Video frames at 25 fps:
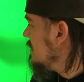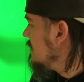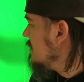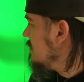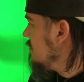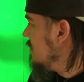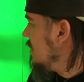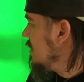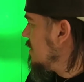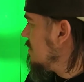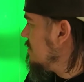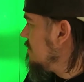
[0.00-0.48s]

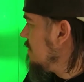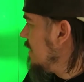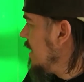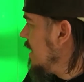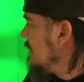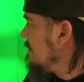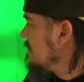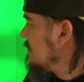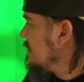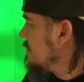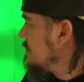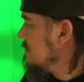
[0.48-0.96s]

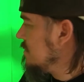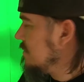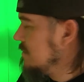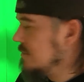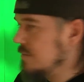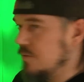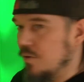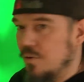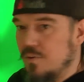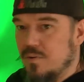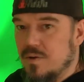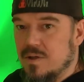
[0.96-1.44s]
25
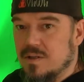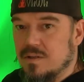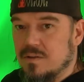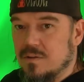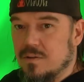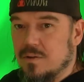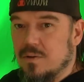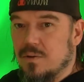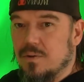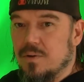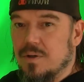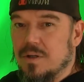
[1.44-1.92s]
Norwegian
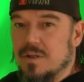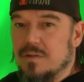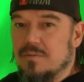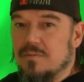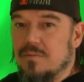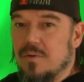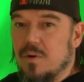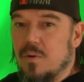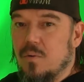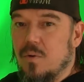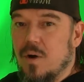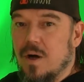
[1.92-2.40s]
kroners
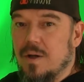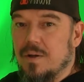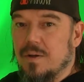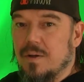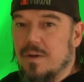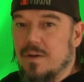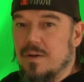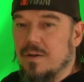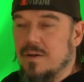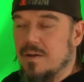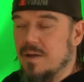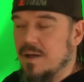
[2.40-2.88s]
for one
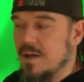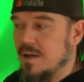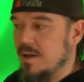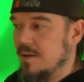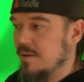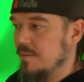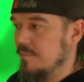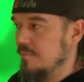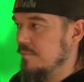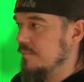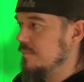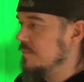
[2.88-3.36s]

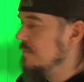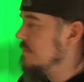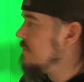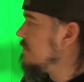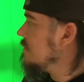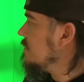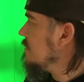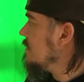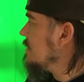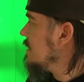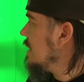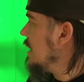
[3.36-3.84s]

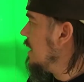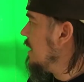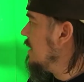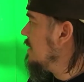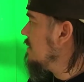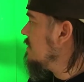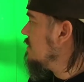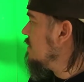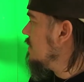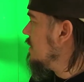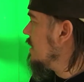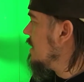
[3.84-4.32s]

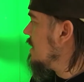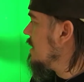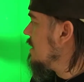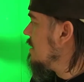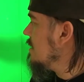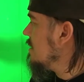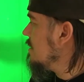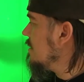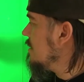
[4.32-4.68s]
A3